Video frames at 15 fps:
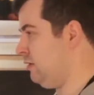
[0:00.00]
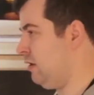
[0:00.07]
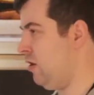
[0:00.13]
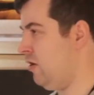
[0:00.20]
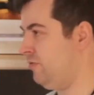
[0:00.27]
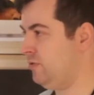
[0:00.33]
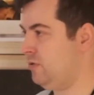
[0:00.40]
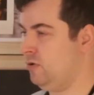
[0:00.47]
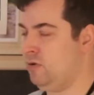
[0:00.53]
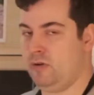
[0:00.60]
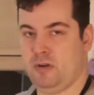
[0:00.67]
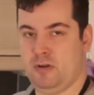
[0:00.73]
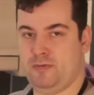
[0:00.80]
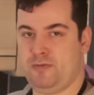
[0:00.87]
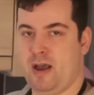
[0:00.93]

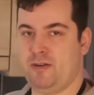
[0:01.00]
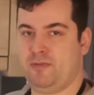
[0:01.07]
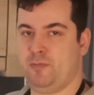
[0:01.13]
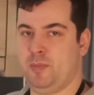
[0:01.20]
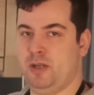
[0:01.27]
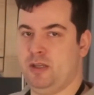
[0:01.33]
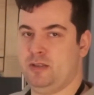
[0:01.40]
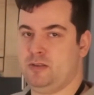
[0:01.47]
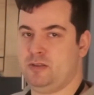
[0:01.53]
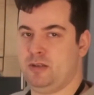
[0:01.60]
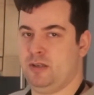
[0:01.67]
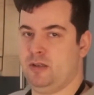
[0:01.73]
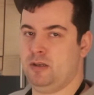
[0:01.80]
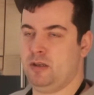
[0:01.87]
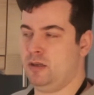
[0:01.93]
after 5 minutes
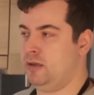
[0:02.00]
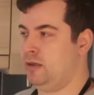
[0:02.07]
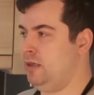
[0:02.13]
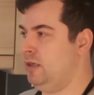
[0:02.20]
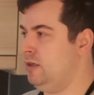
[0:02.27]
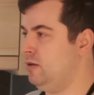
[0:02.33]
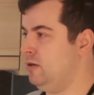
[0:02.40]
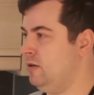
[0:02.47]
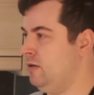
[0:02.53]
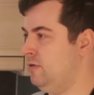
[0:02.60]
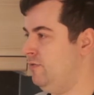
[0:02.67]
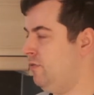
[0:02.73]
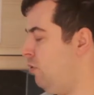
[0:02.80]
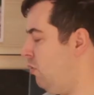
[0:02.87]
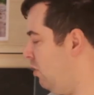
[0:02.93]
in gear
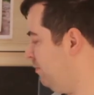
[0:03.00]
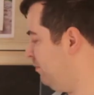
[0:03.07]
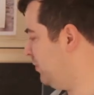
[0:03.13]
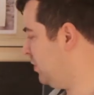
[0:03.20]
4.